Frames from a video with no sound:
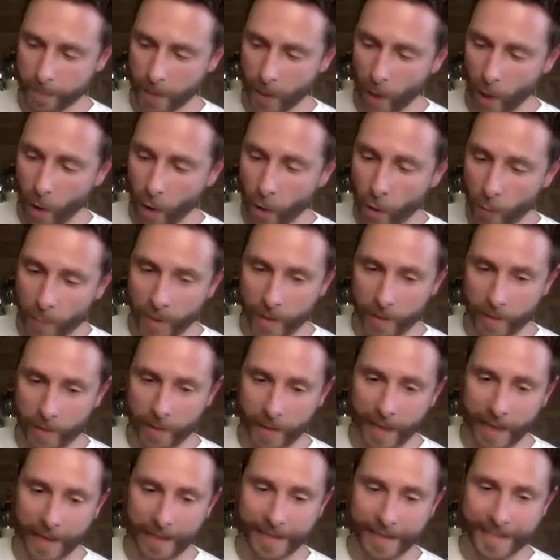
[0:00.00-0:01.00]
Oban,
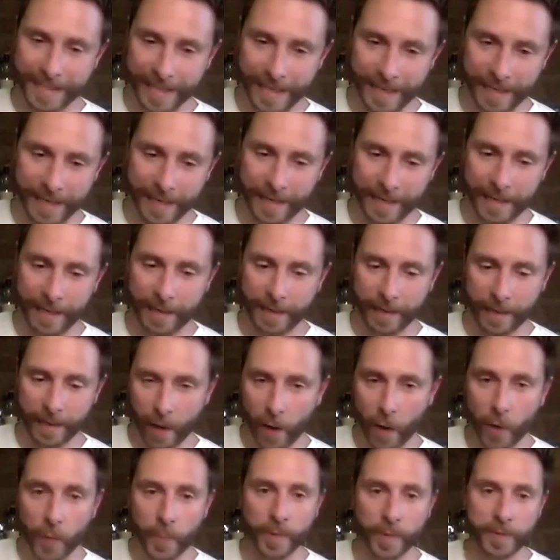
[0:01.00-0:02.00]
and Tiernanaic.
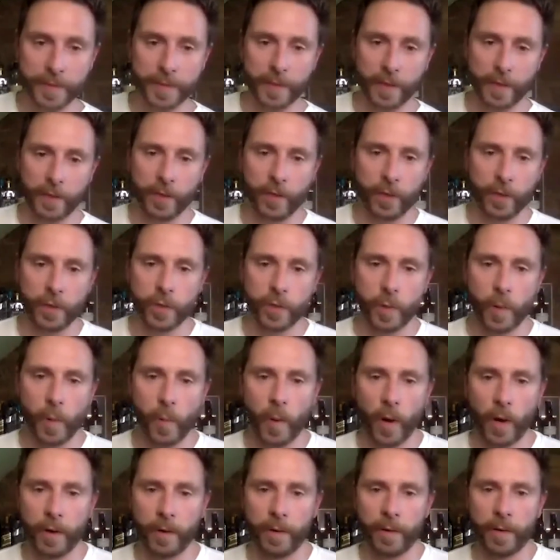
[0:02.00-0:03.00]
Oban's an unusual
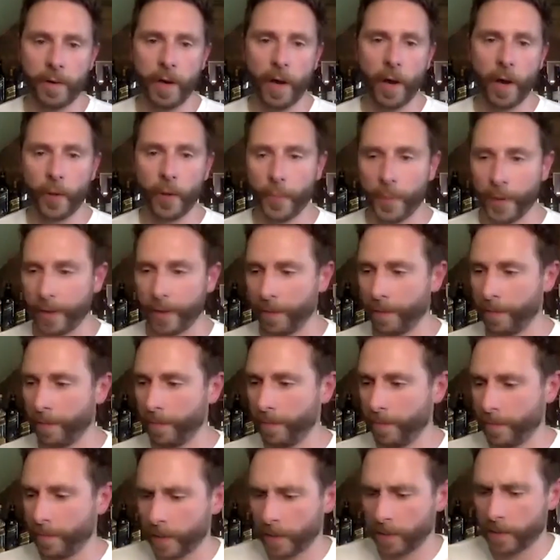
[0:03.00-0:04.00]
one. Oban
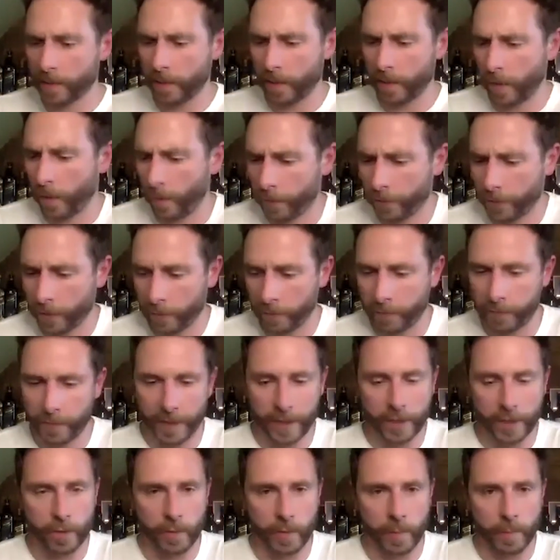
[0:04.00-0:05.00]
doesn't often
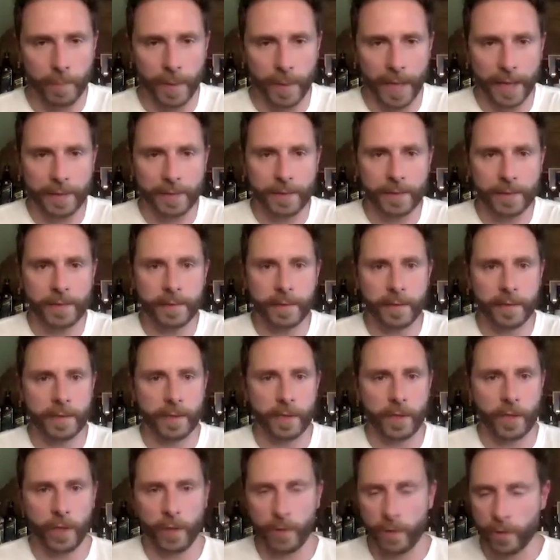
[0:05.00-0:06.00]
feature in blends. It's a
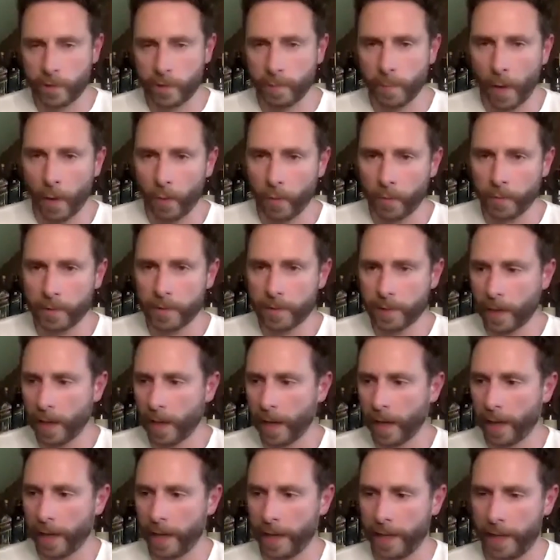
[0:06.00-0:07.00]
huge malt
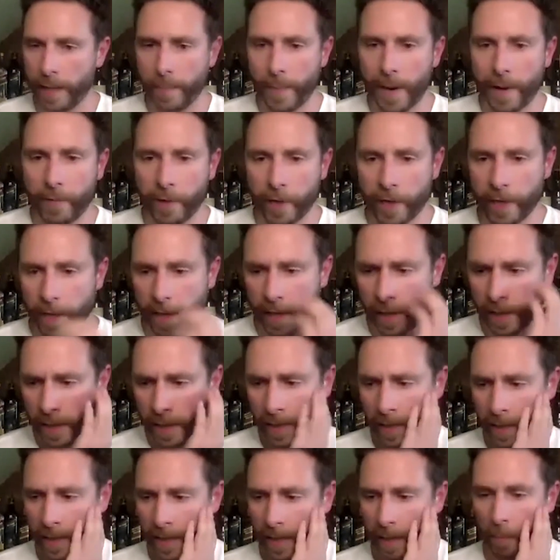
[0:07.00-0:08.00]
in America,
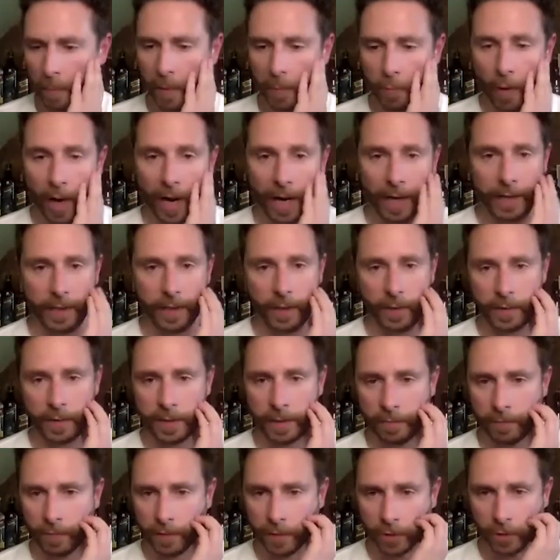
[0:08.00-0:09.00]
and we rarely use
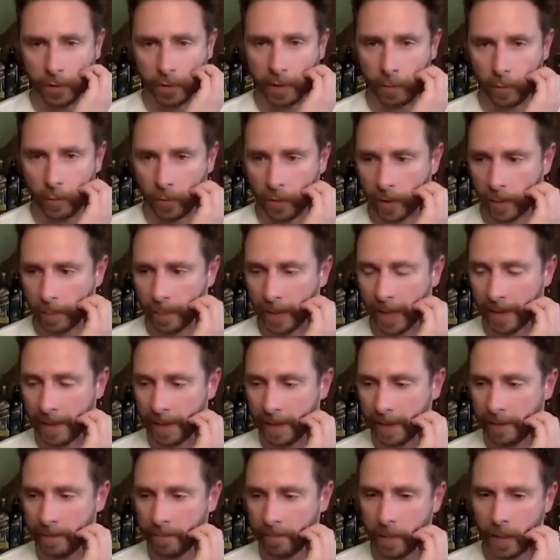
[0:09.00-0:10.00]
it for Johnnie Walker
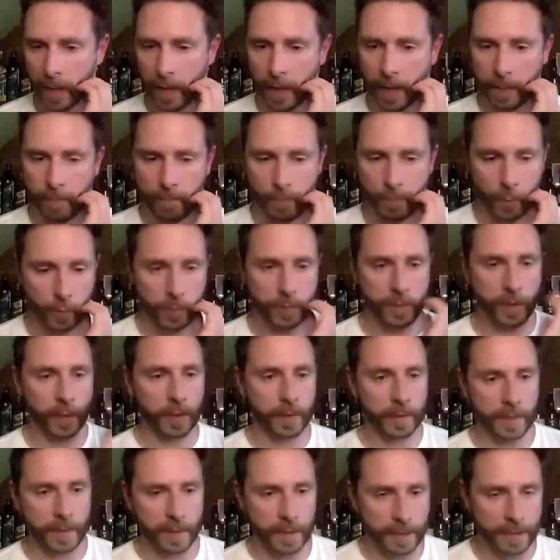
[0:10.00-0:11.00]
blending. Also
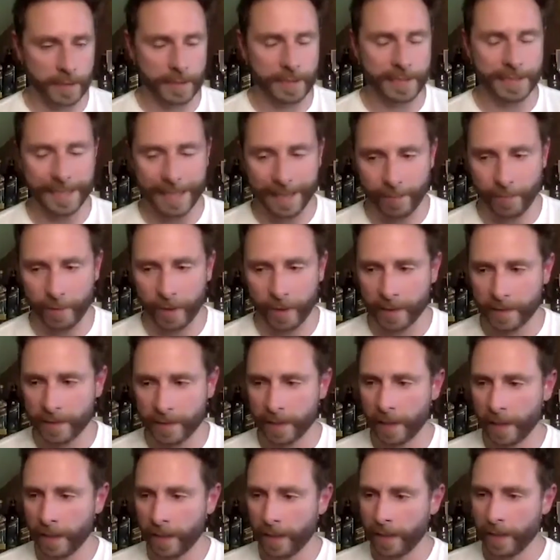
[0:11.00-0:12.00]
because the distillery is
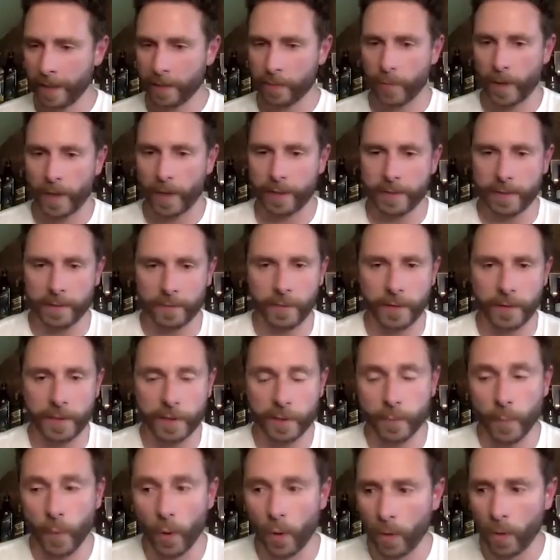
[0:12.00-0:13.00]
relatively
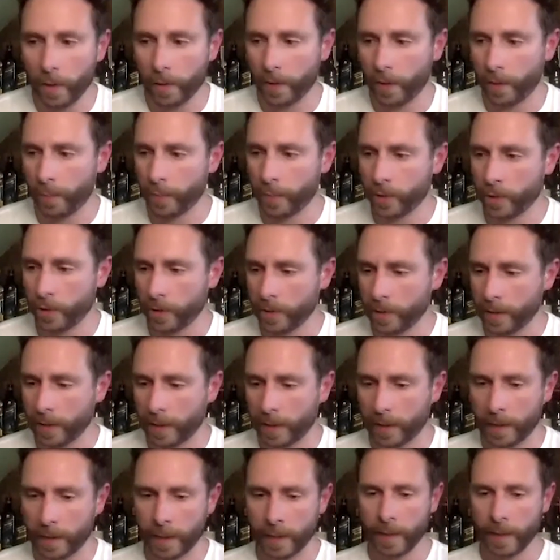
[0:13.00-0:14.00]
small and not producing